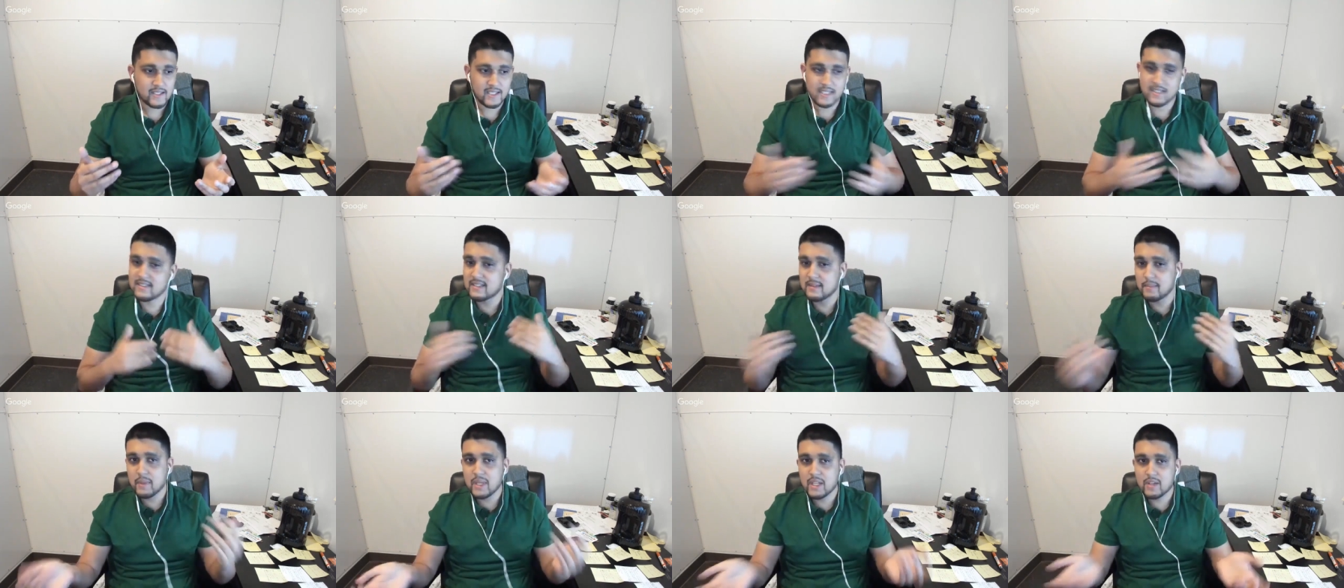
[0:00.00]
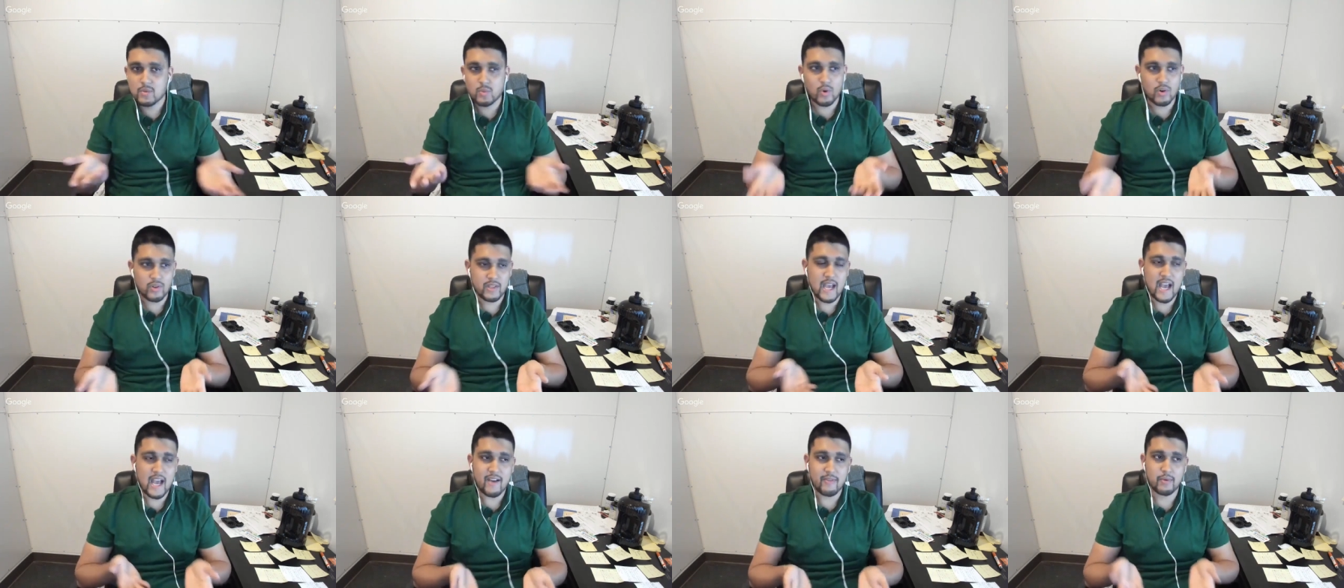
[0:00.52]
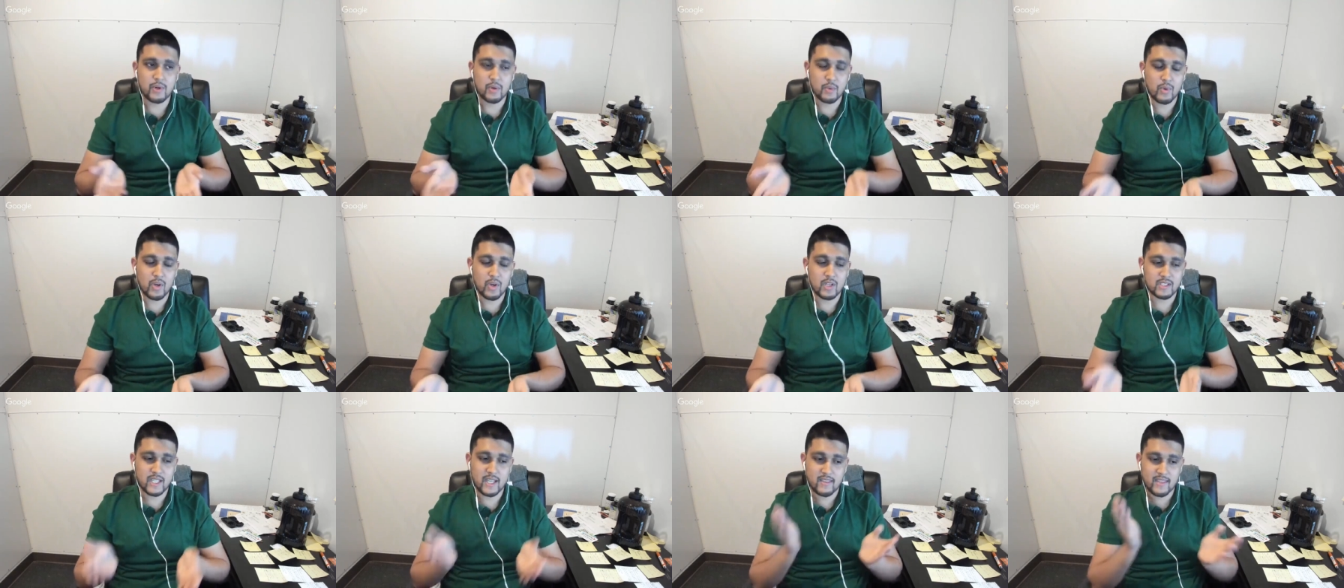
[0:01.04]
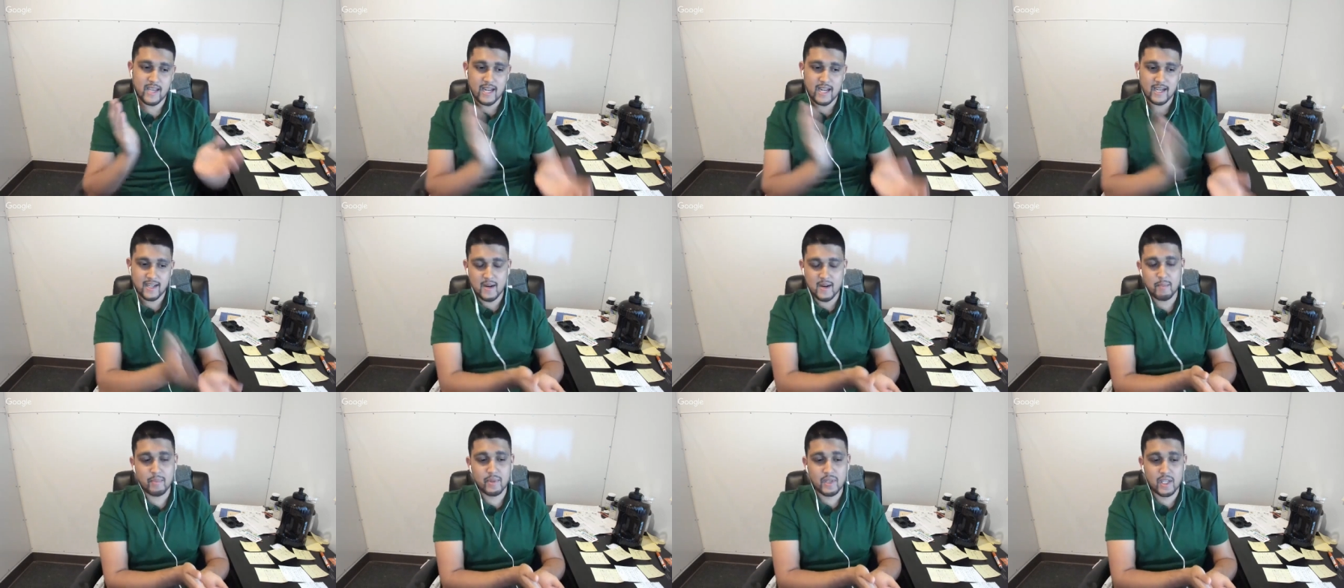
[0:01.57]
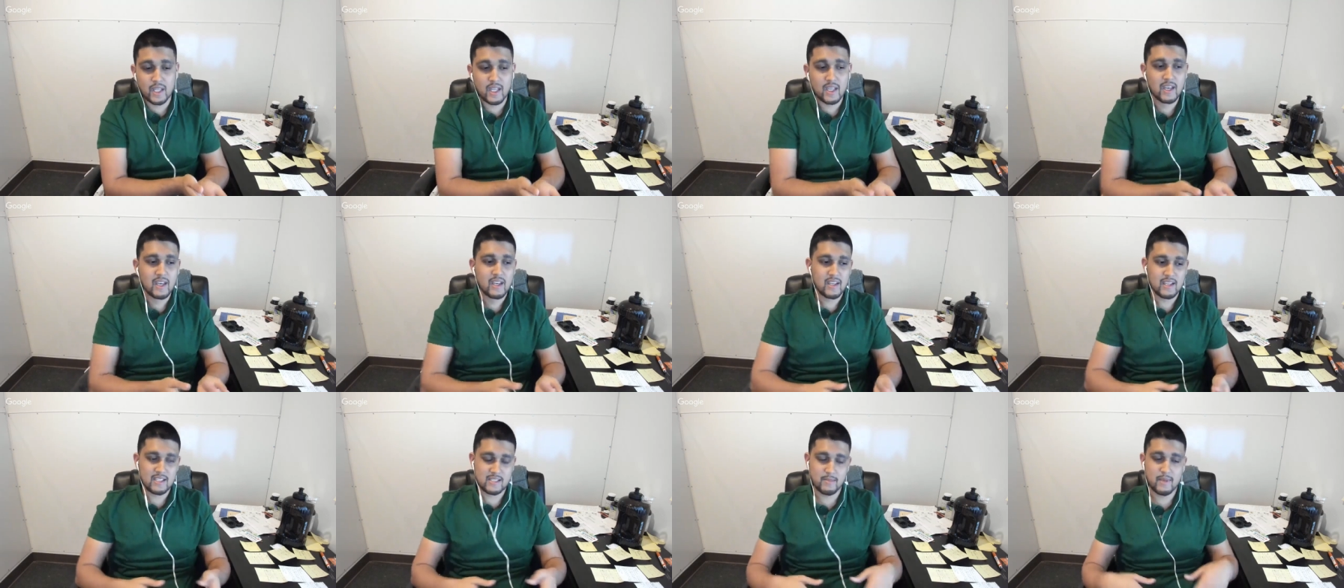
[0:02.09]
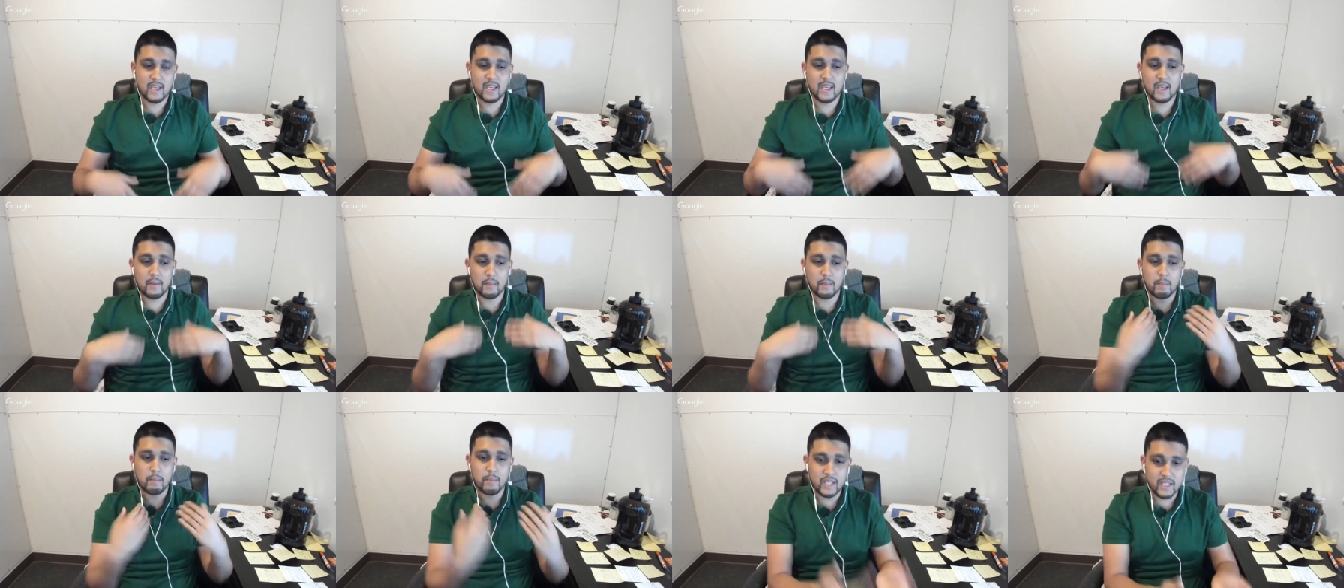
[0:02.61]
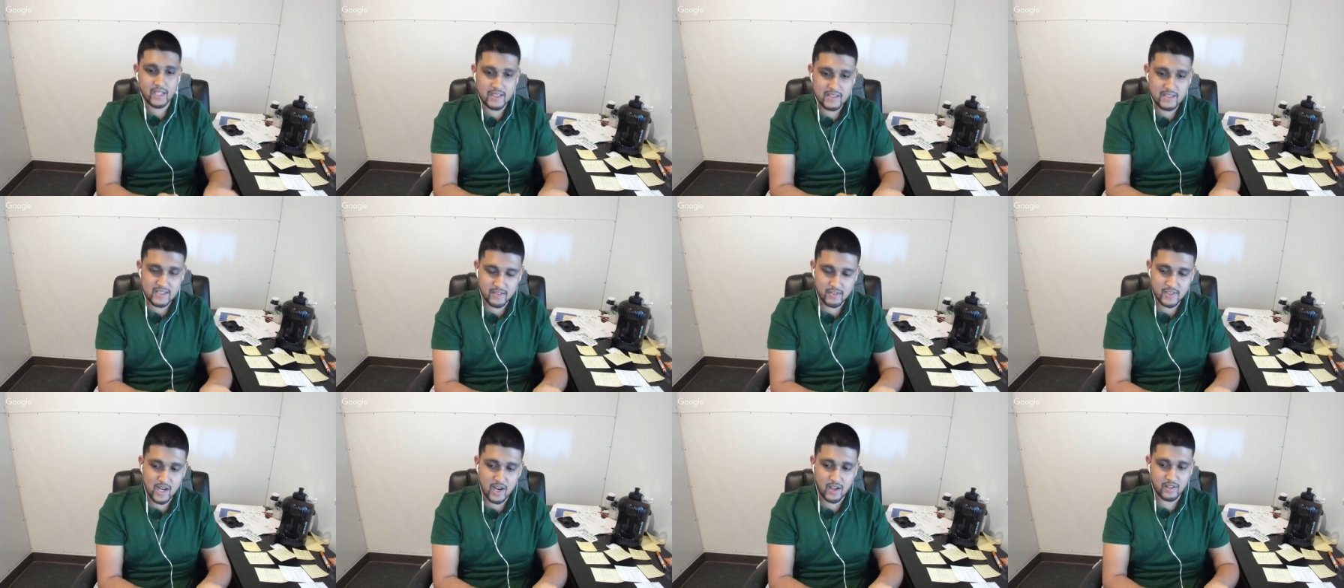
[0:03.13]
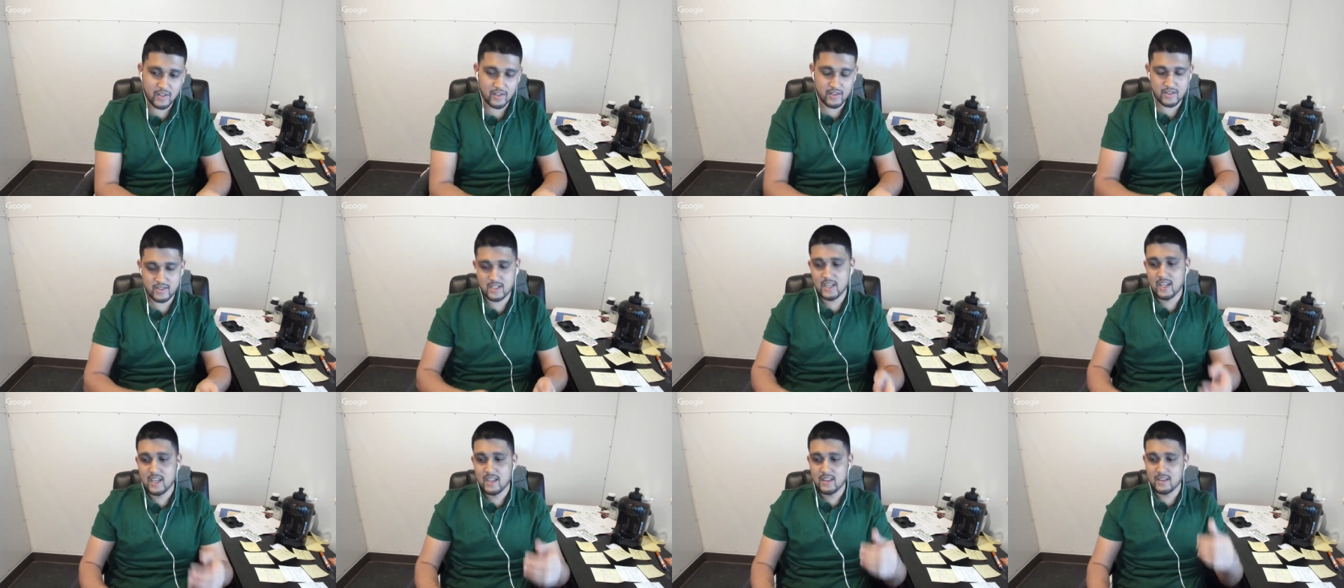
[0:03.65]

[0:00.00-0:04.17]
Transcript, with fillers: that doesn't mean it's worth half what it was. Like that company is making billions of dollars